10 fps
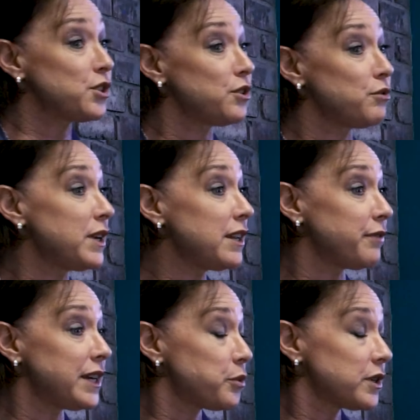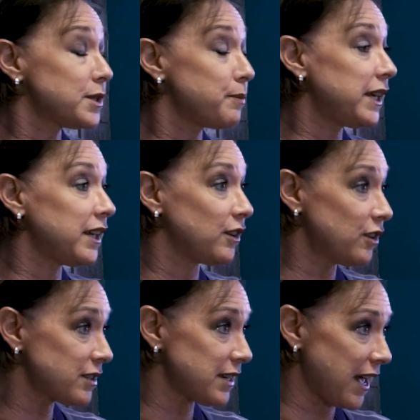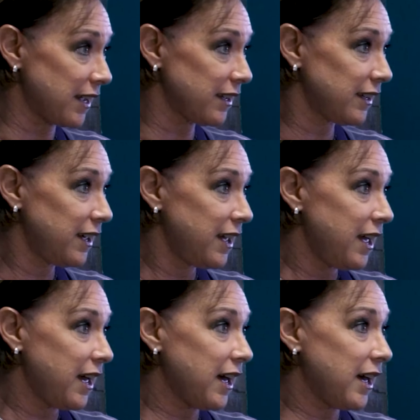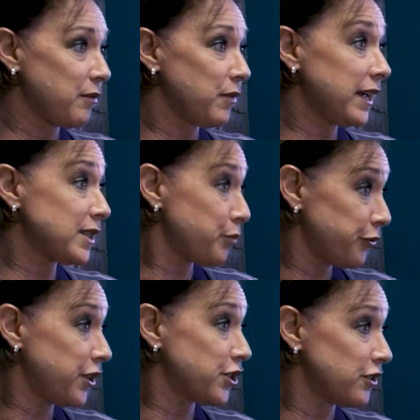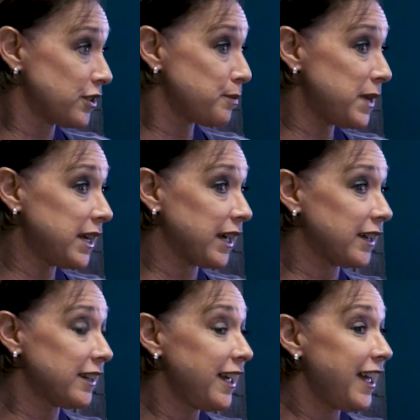to reinvent what speaking looks like um, as a professional speaker,